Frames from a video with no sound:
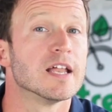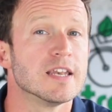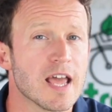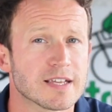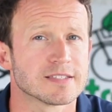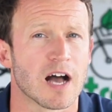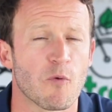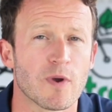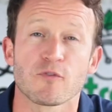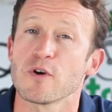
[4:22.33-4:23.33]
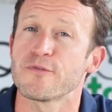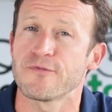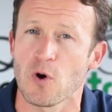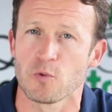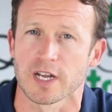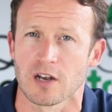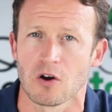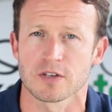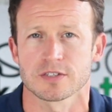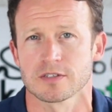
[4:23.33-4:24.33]
Next up, we've got folding
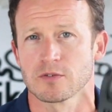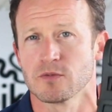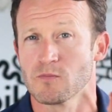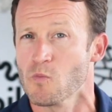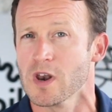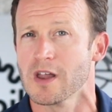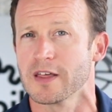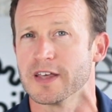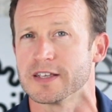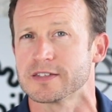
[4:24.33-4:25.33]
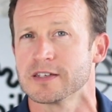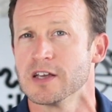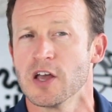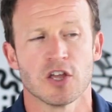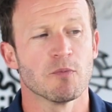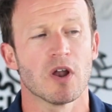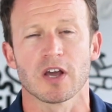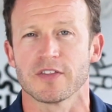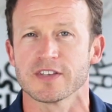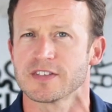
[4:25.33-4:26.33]
locks. One like this. You might
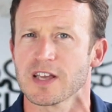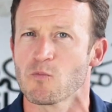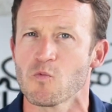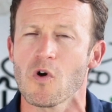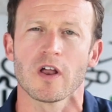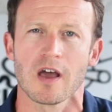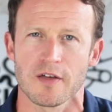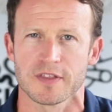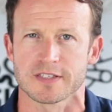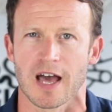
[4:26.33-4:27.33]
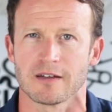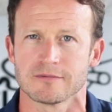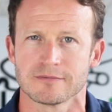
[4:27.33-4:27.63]
look at this and say, what on earth is that?